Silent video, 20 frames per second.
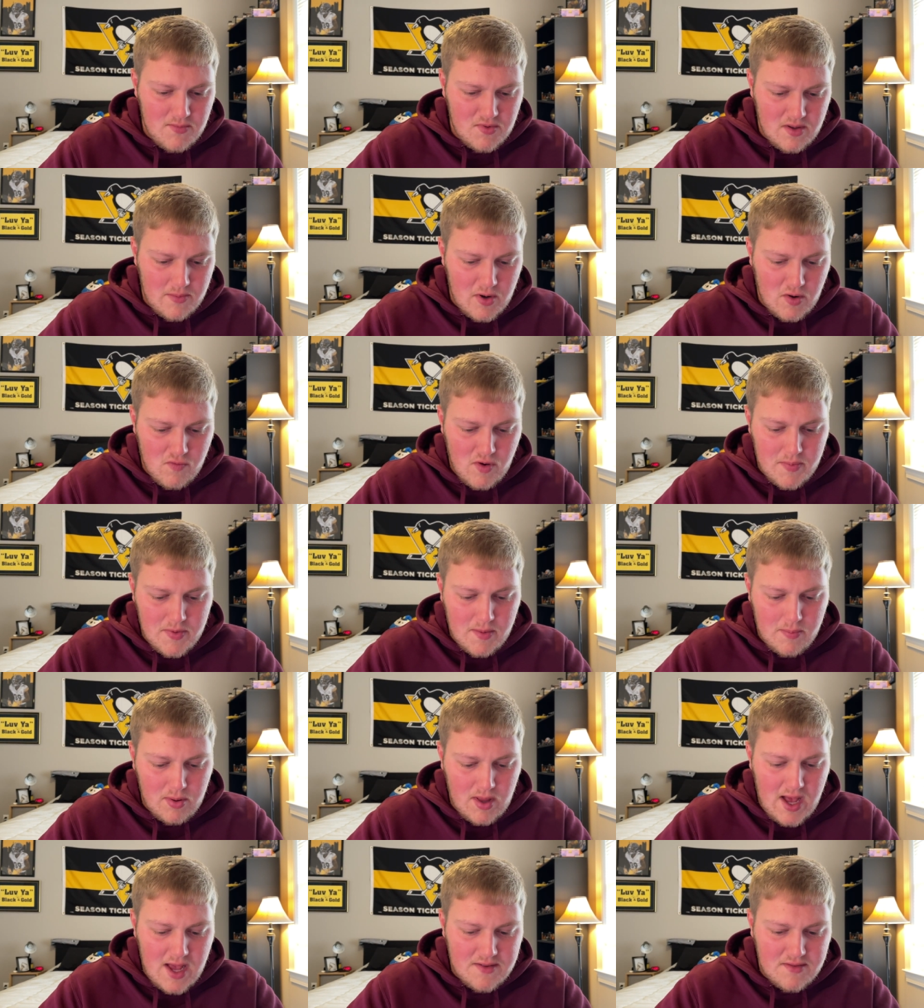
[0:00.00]
so I'm going to rip the
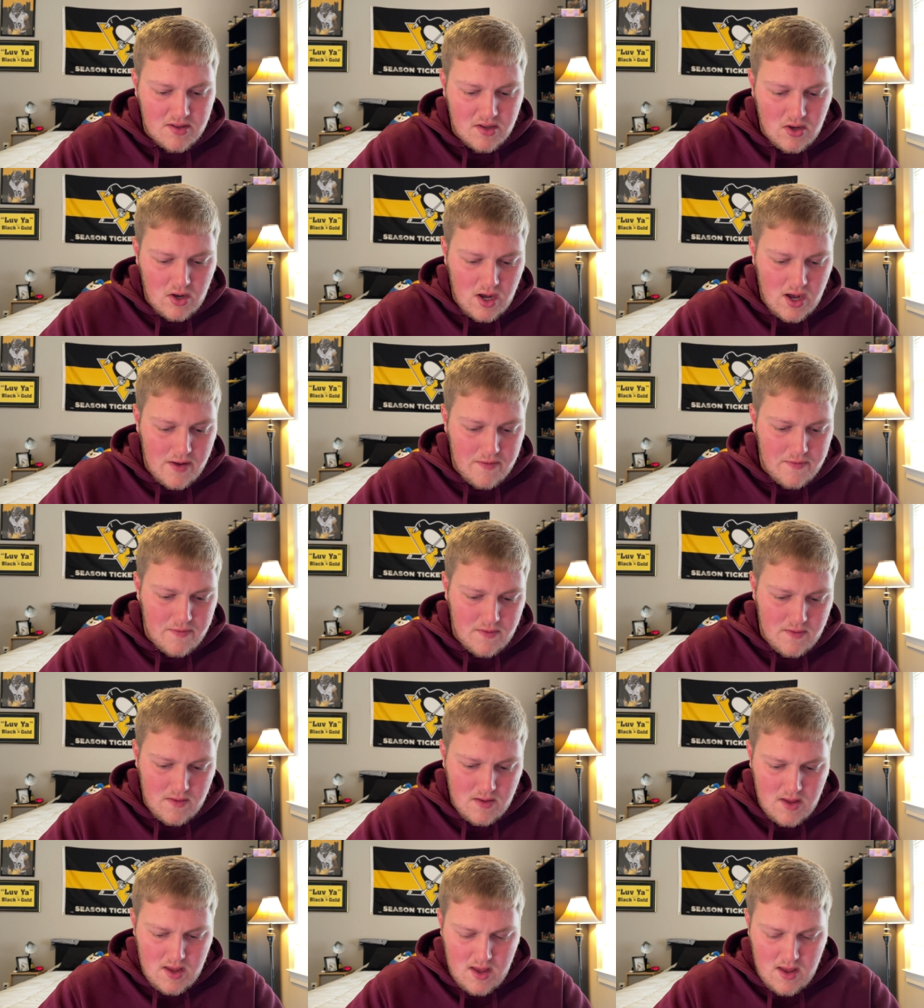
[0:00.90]
plastic off.
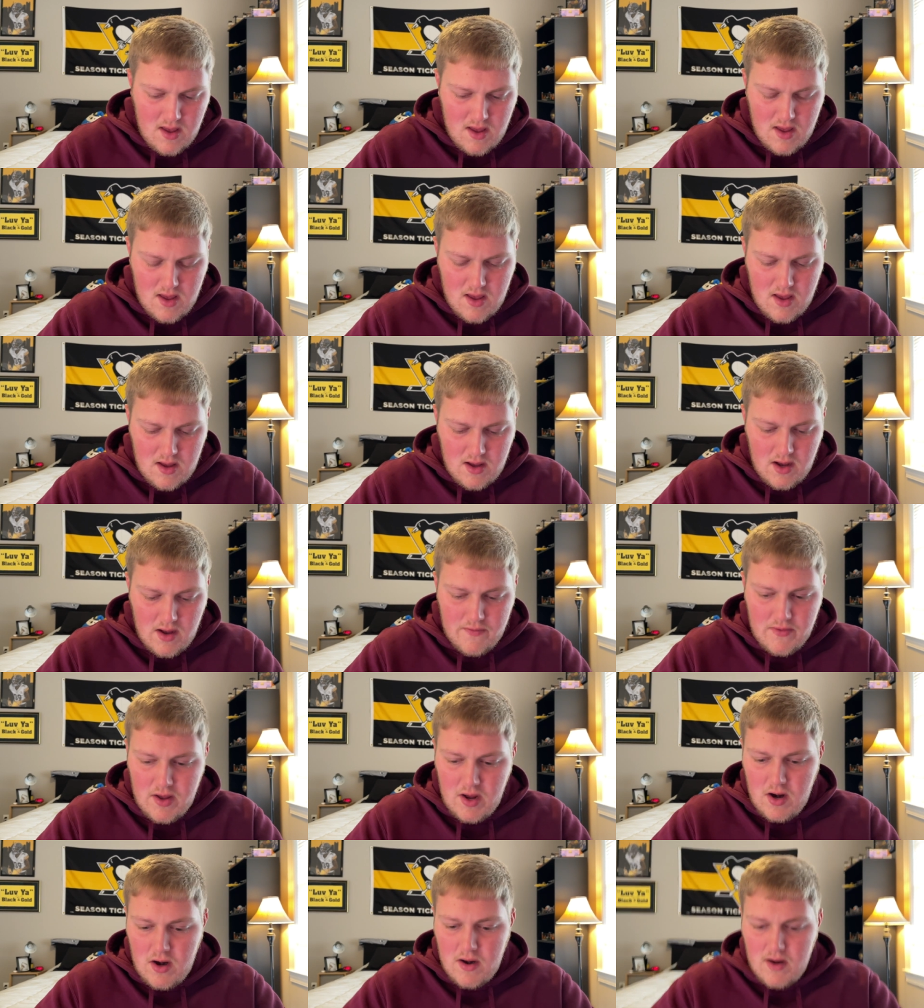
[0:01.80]
Uh,
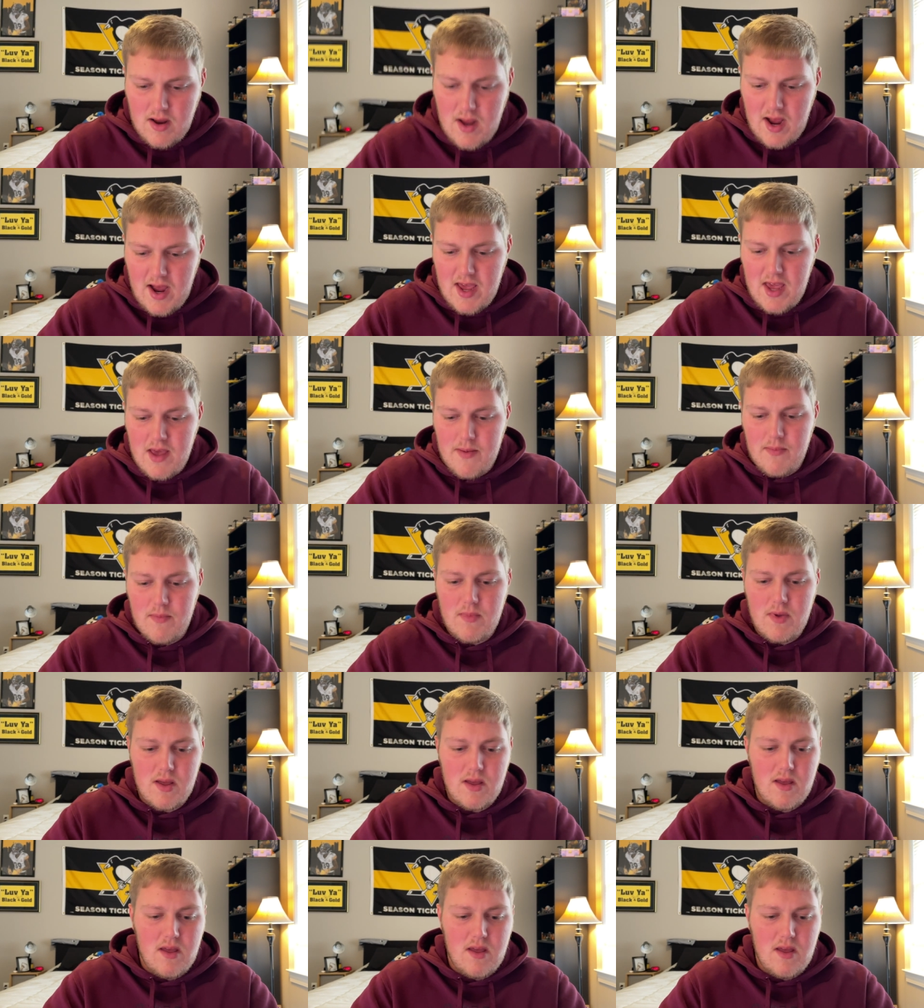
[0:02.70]
here I am